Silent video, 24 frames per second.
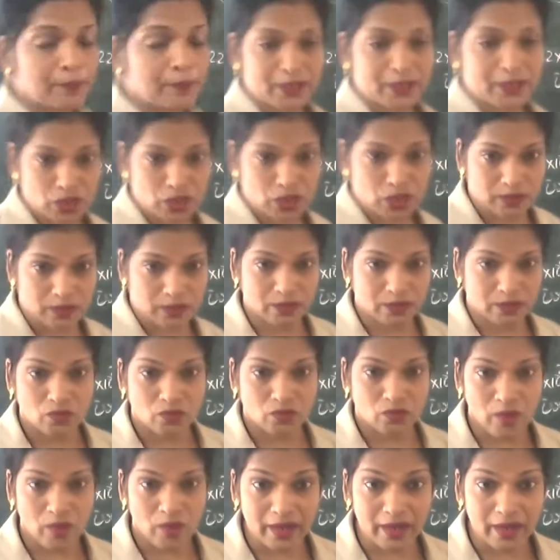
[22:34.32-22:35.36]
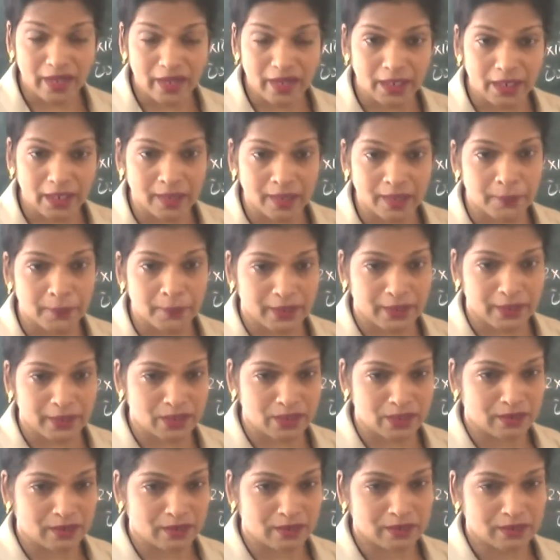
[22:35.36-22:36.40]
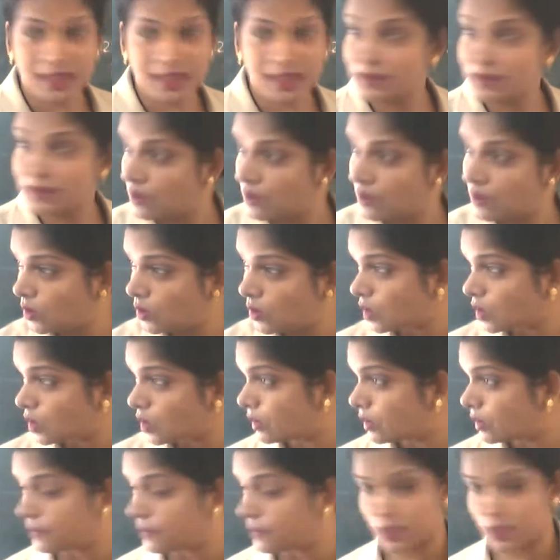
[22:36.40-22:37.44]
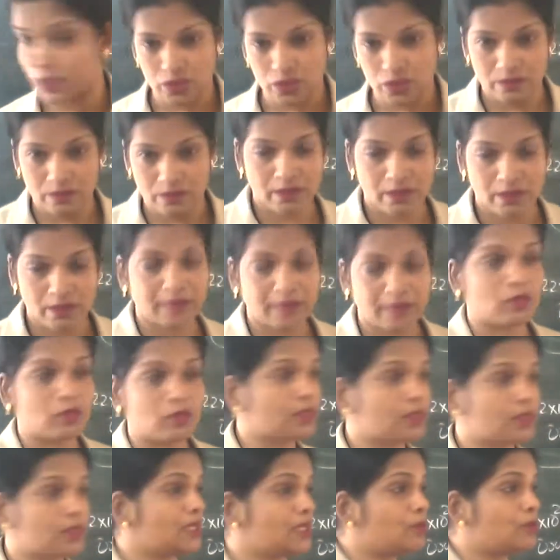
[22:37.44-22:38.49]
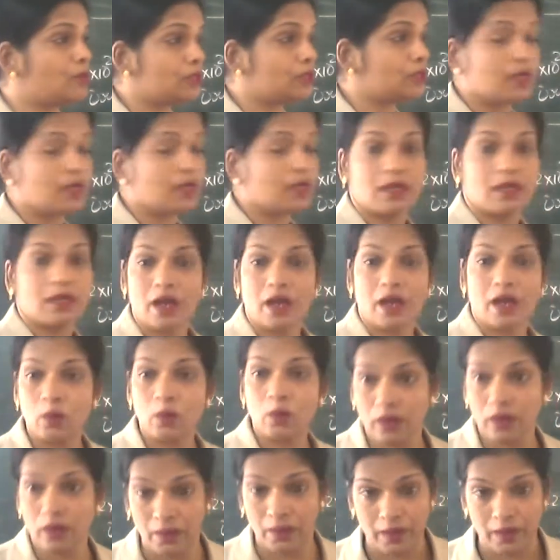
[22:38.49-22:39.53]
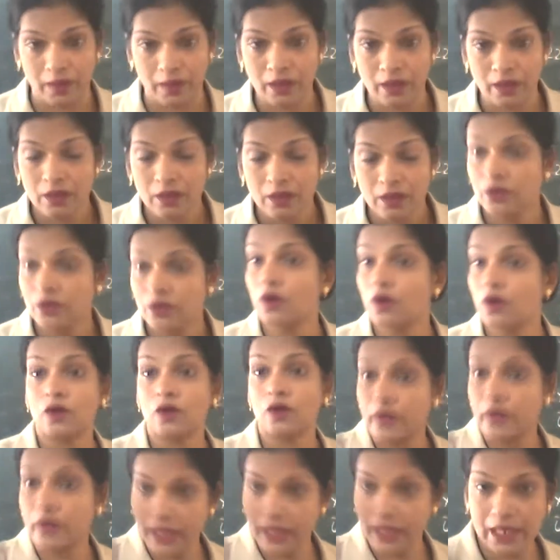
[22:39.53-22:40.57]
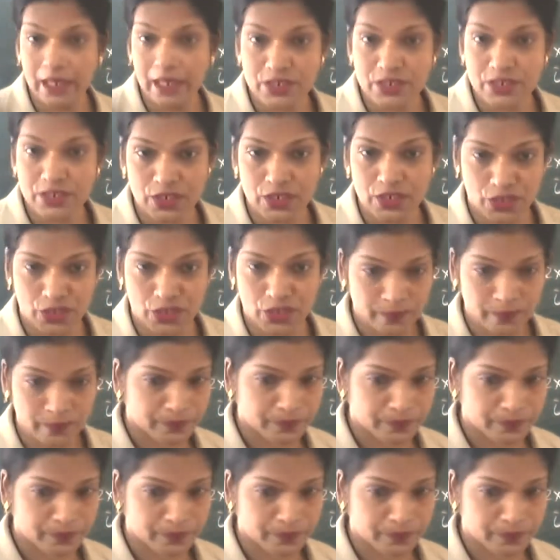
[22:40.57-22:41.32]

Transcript: pressure, 1 atm pressure, that is a normal pressure. I'm talking about the ground level, not on a hill station.